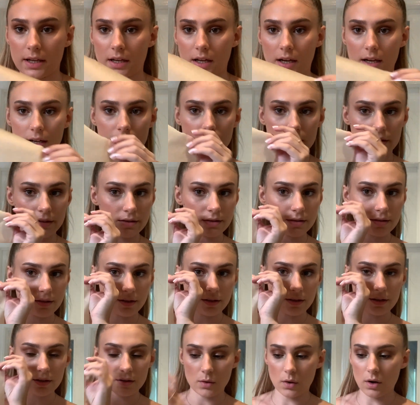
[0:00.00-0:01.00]
like
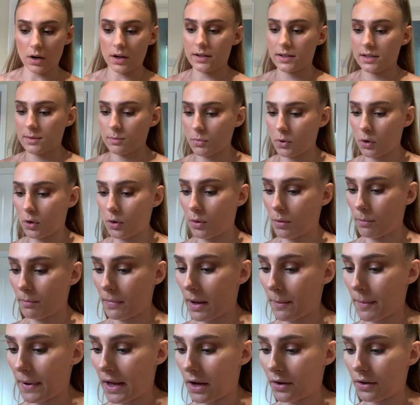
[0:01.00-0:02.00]
quite a small
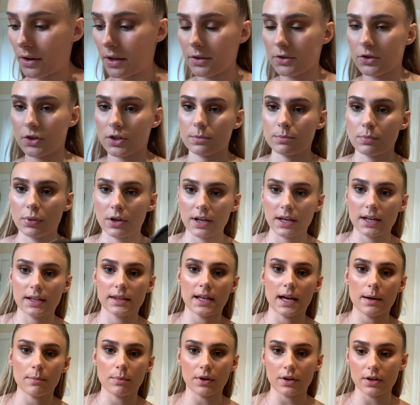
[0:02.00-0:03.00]
amount, and just put it in
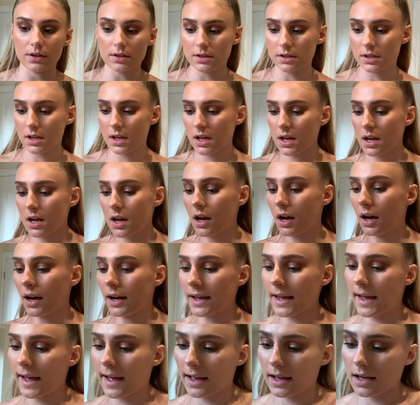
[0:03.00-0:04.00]
there because I
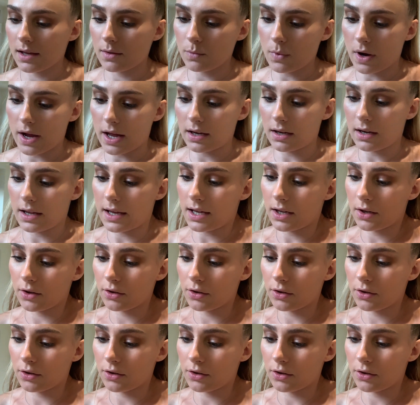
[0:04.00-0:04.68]
hate when it